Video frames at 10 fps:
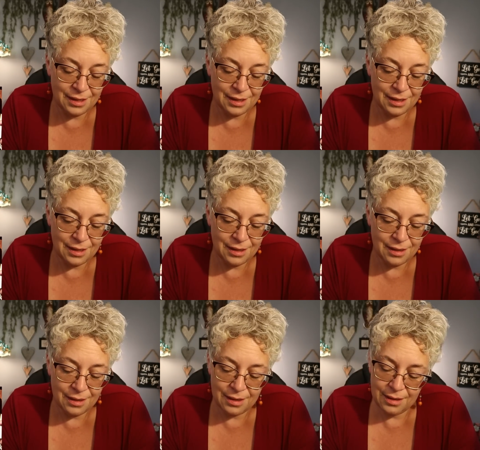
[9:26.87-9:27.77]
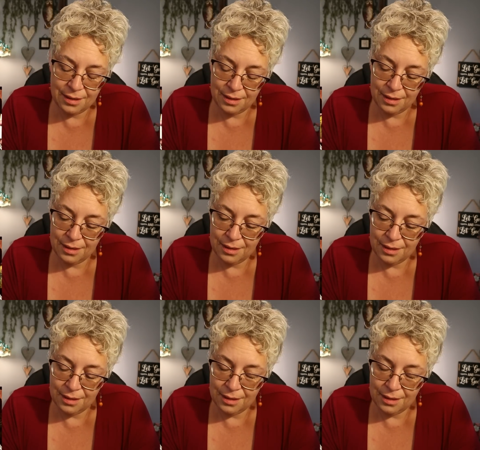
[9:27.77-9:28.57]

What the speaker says: Nobody speaks.